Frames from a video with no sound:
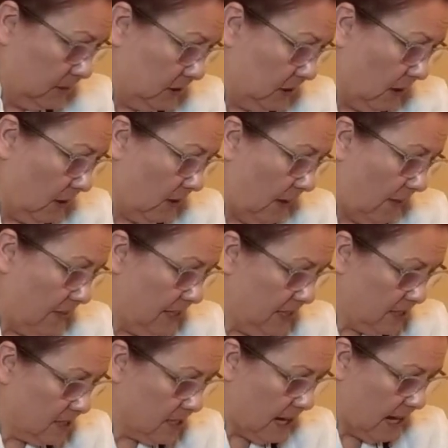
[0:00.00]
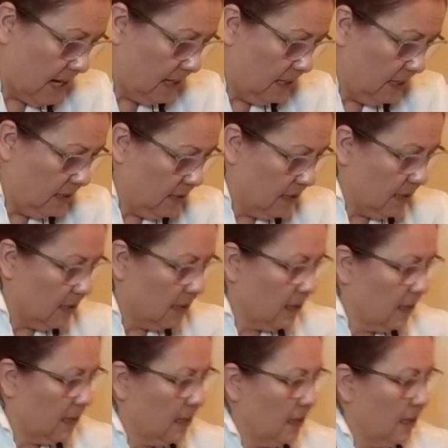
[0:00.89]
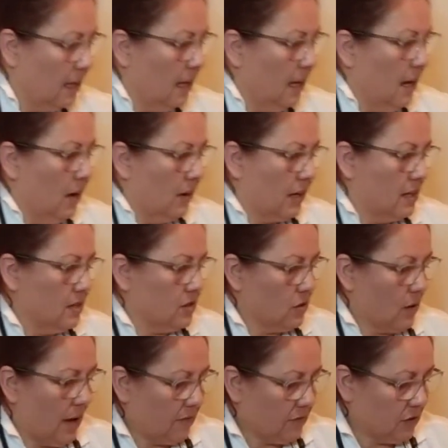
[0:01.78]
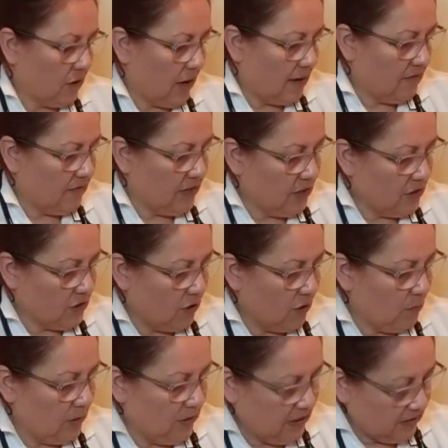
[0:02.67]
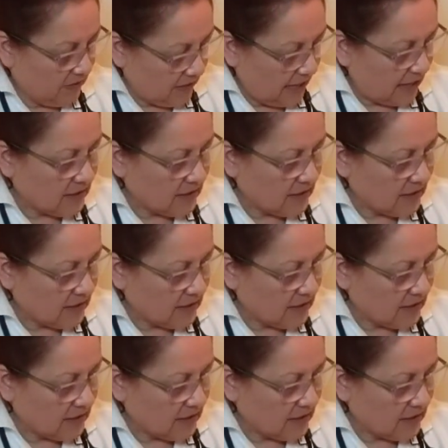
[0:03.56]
dull on this side. Okay, so after I've determined that